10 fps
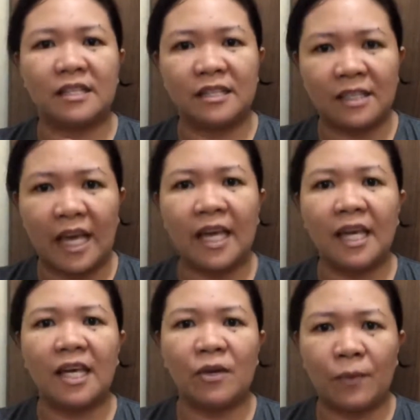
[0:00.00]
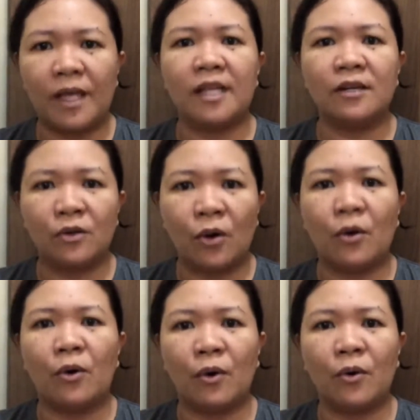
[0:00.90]
they will go
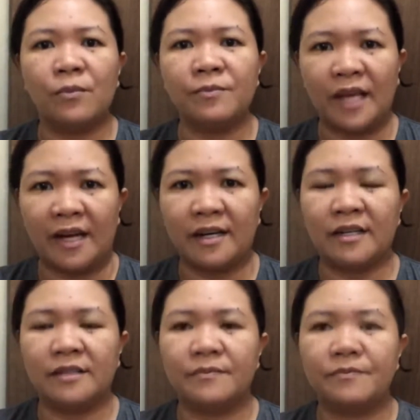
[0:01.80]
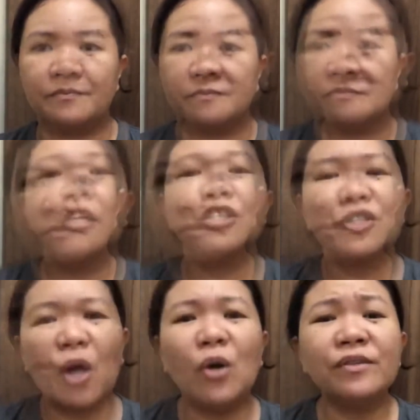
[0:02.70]
home there.
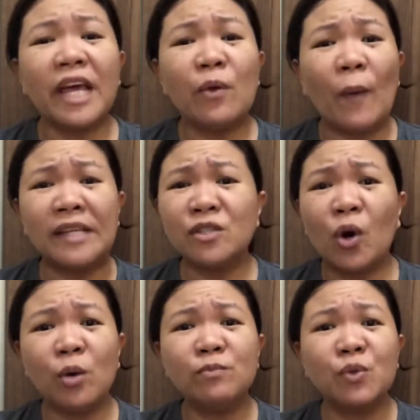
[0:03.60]
So they went home to